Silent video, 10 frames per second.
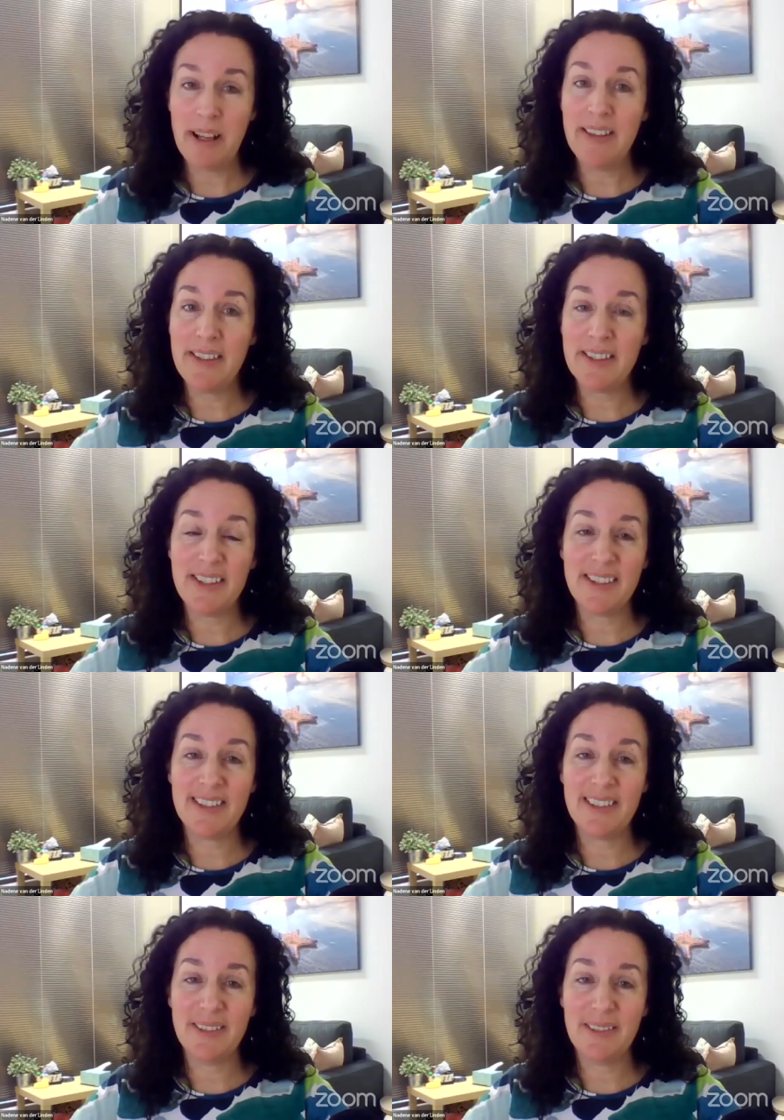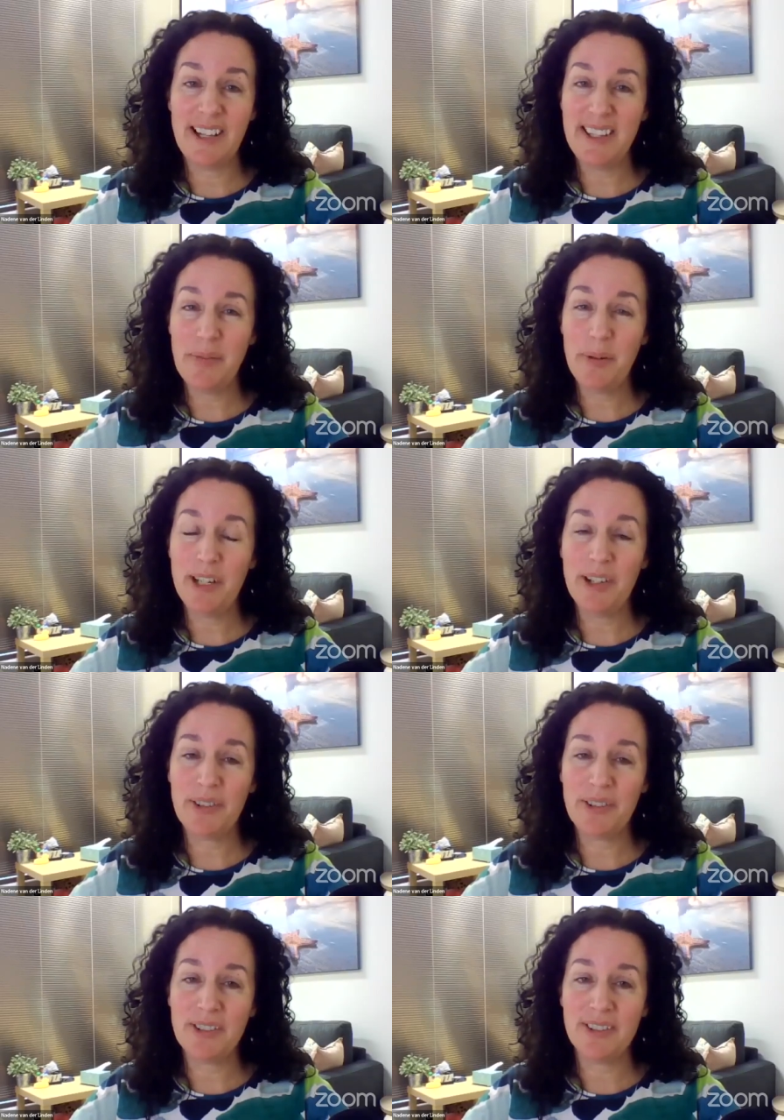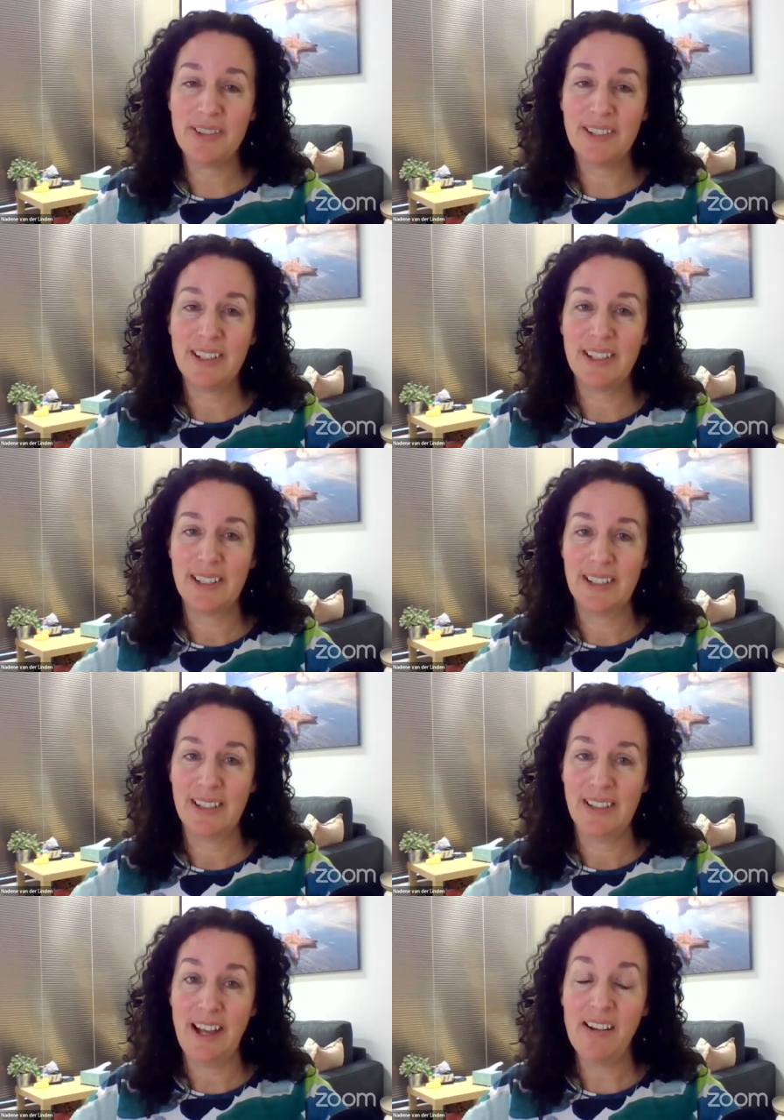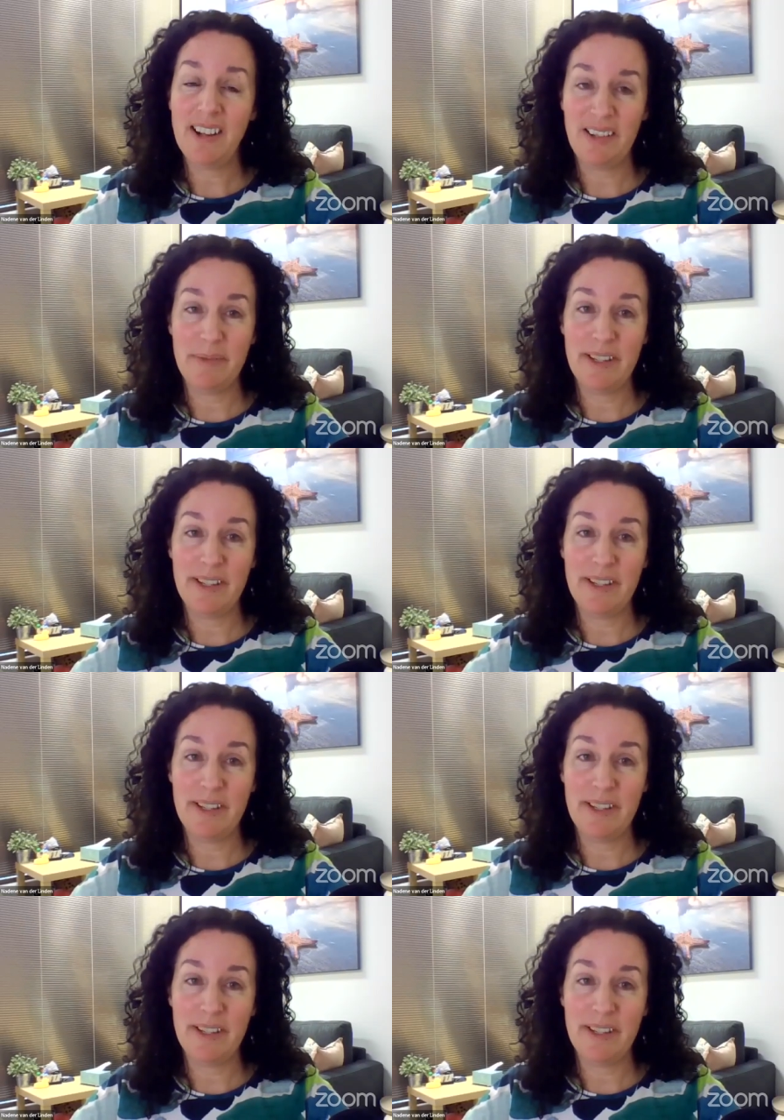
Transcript: months is that's a pretty good outcome, yeah.